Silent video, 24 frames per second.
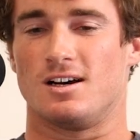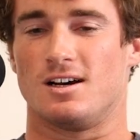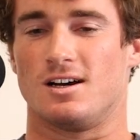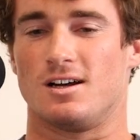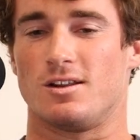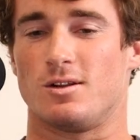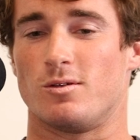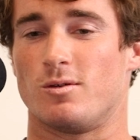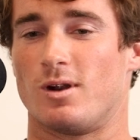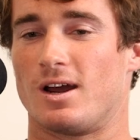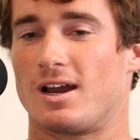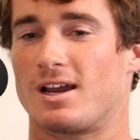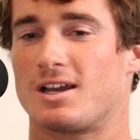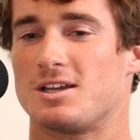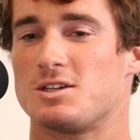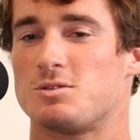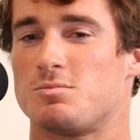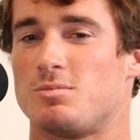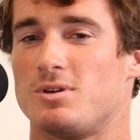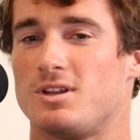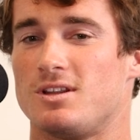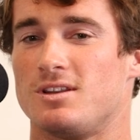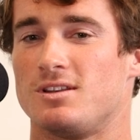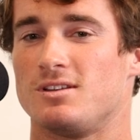The
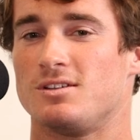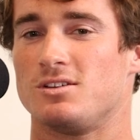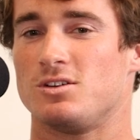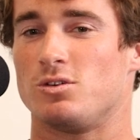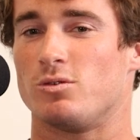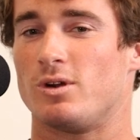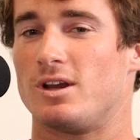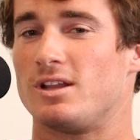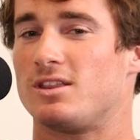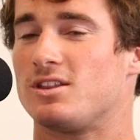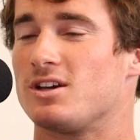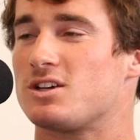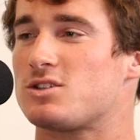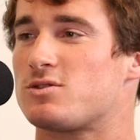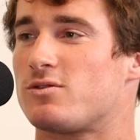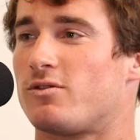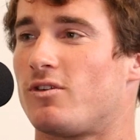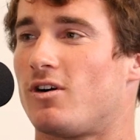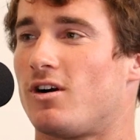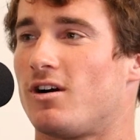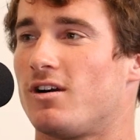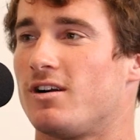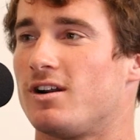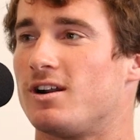racket's been great thus
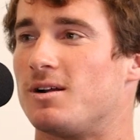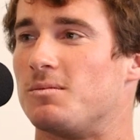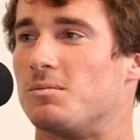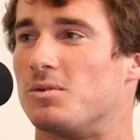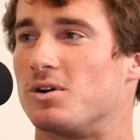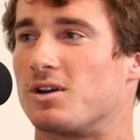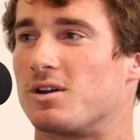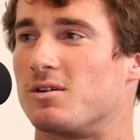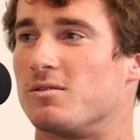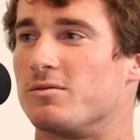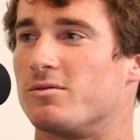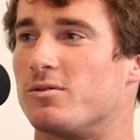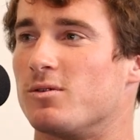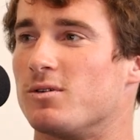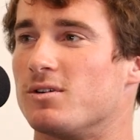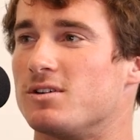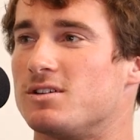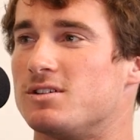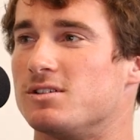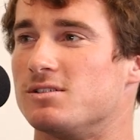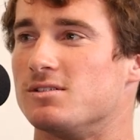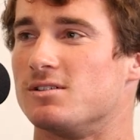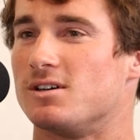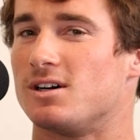far, and I'm looking
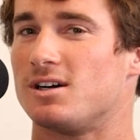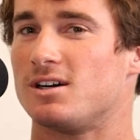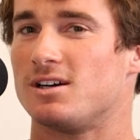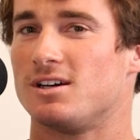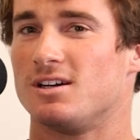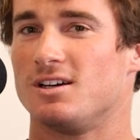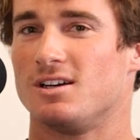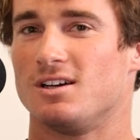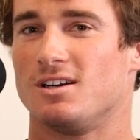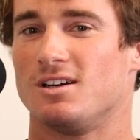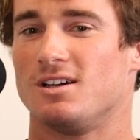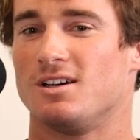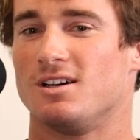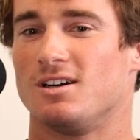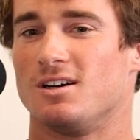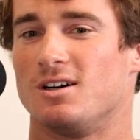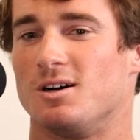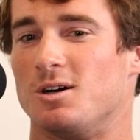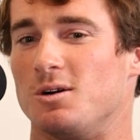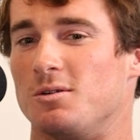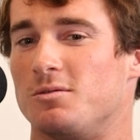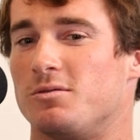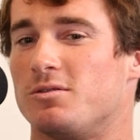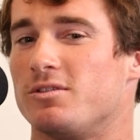forward to
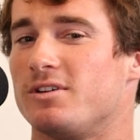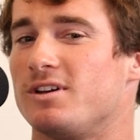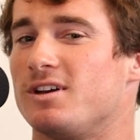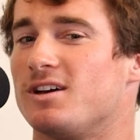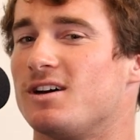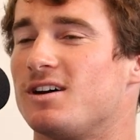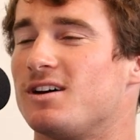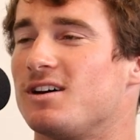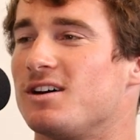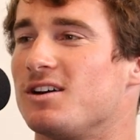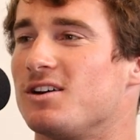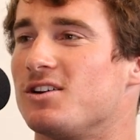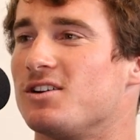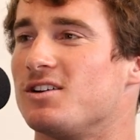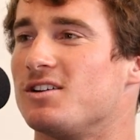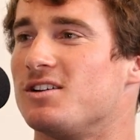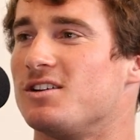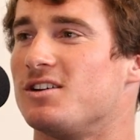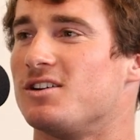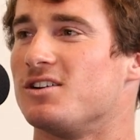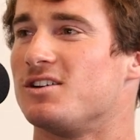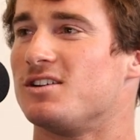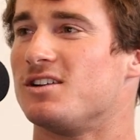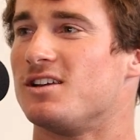hopefully a
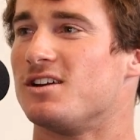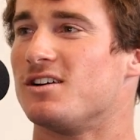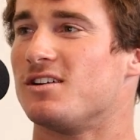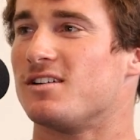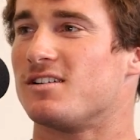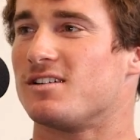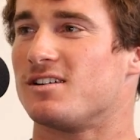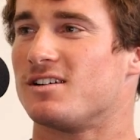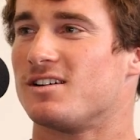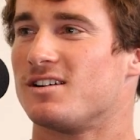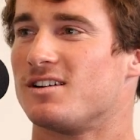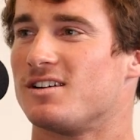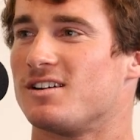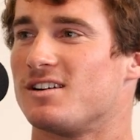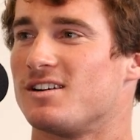good year.